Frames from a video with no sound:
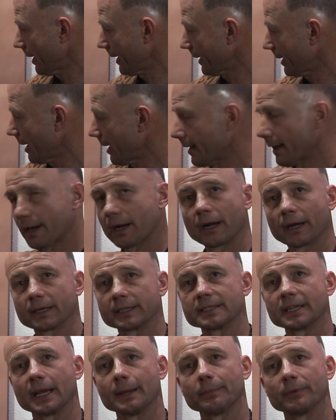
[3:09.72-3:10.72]
iconic
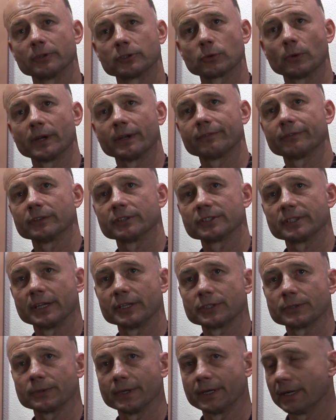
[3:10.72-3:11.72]
archetype of the 21st
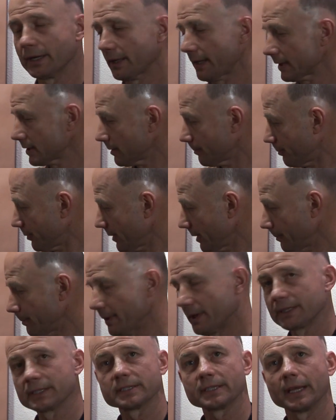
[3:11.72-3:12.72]
century. Now that's a pretty
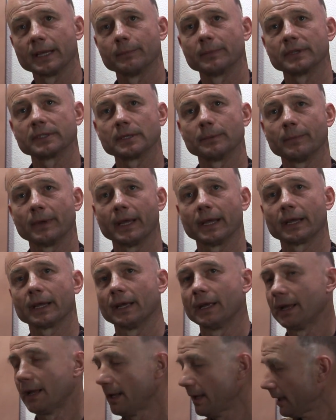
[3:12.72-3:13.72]
big statement to make.
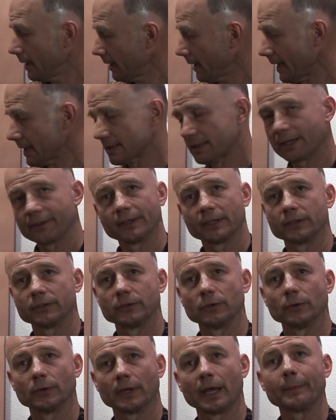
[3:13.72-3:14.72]
Has nothing to
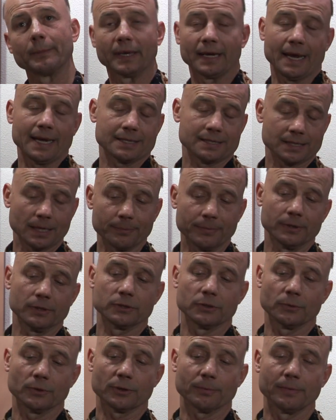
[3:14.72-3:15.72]
do with, I mean, it has something to
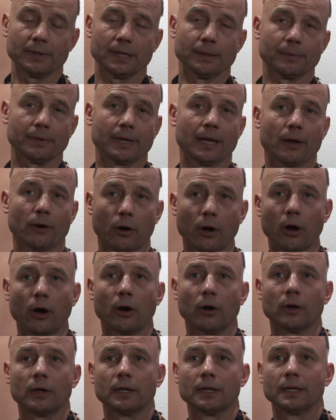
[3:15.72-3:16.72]
do with me, but not
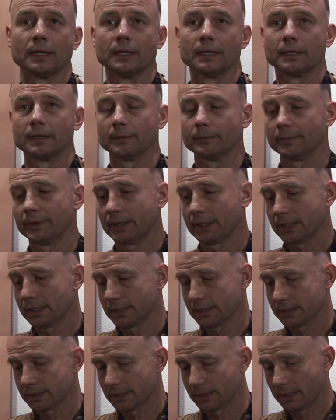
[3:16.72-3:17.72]
all,
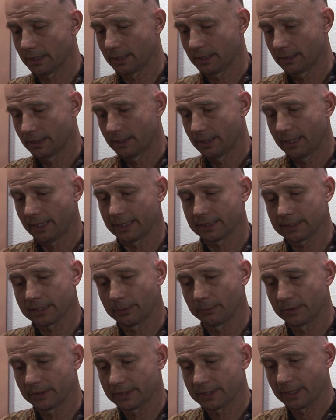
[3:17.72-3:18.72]
because as
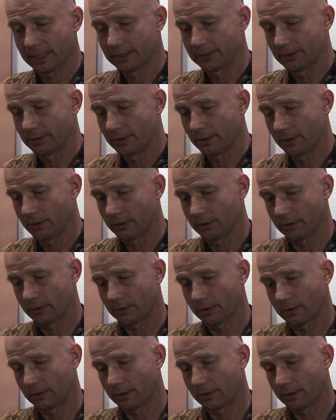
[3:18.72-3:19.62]
someone said, you know,